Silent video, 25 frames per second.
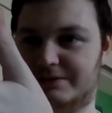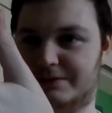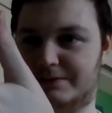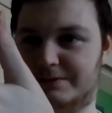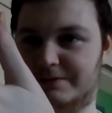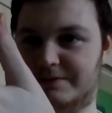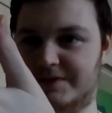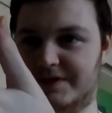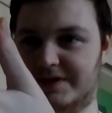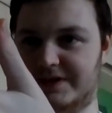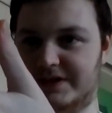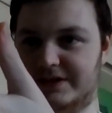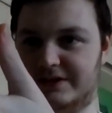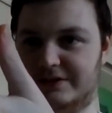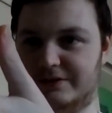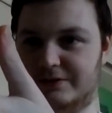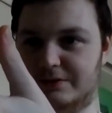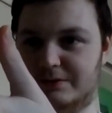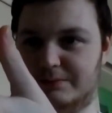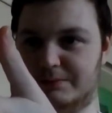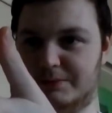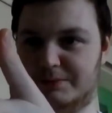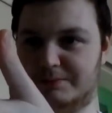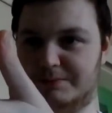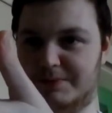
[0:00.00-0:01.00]
You will with
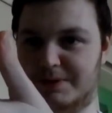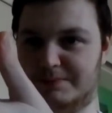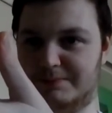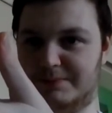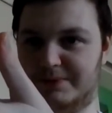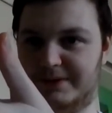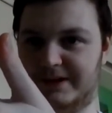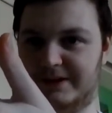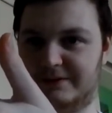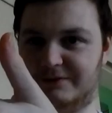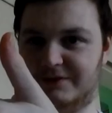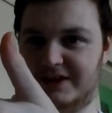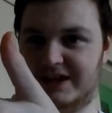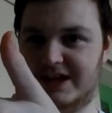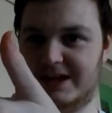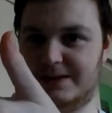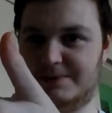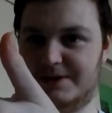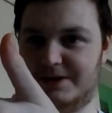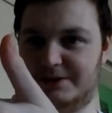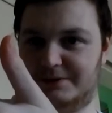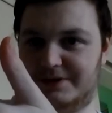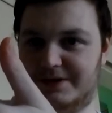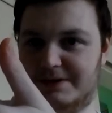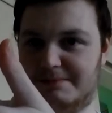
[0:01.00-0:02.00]
any normal pinprick. If
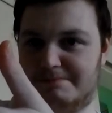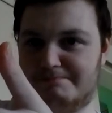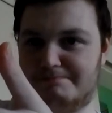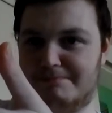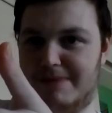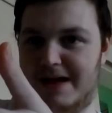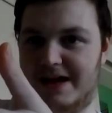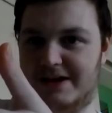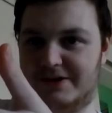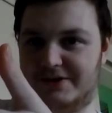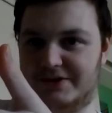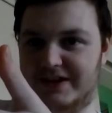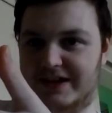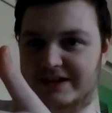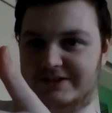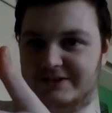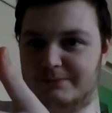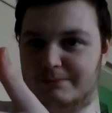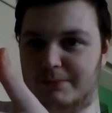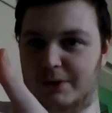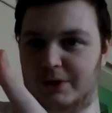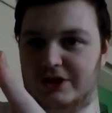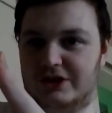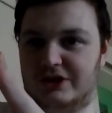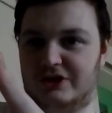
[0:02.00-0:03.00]
you keep hearing a bell,
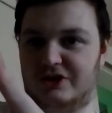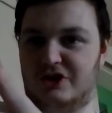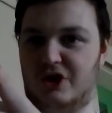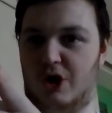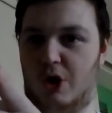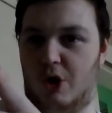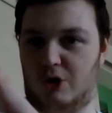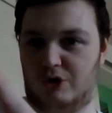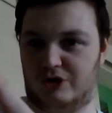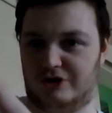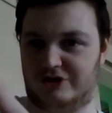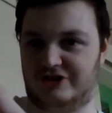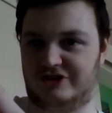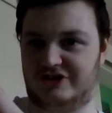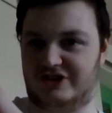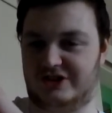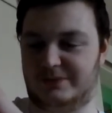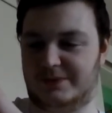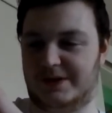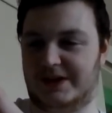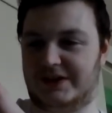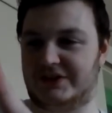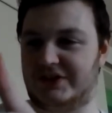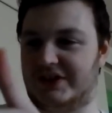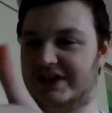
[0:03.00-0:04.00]
that's my dog.
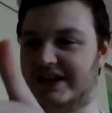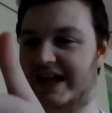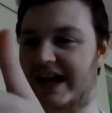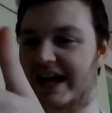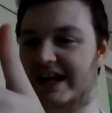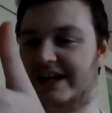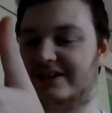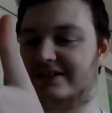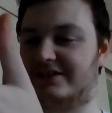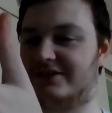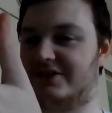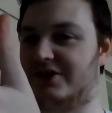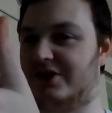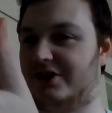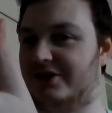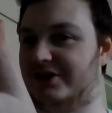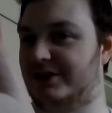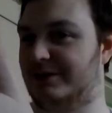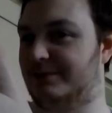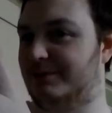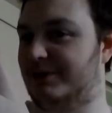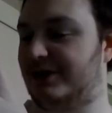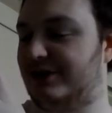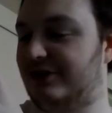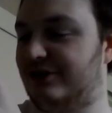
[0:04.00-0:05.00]
She wears a cat
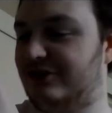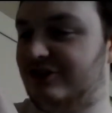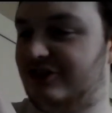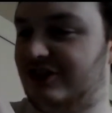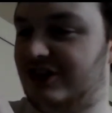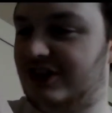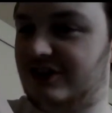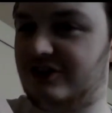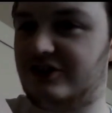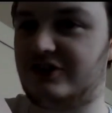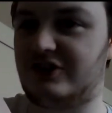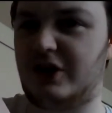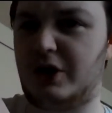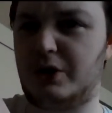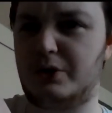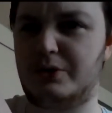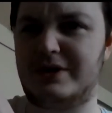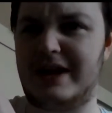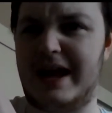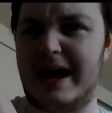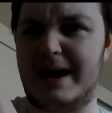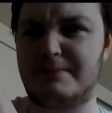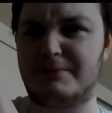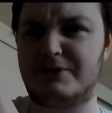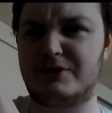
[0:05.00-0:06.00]
collar because she's
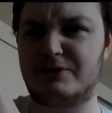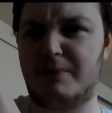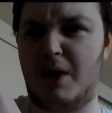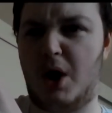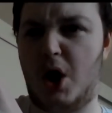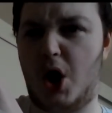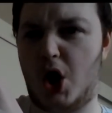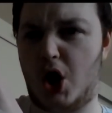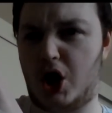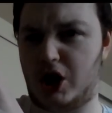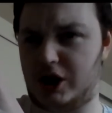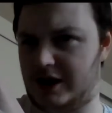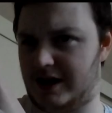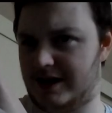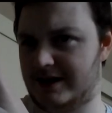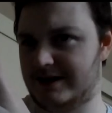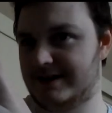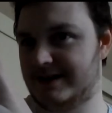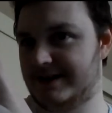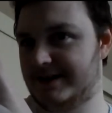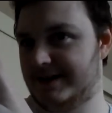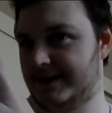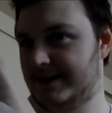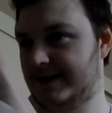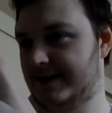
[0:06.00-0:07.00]
so damn
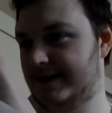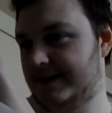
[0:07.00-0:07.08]
small.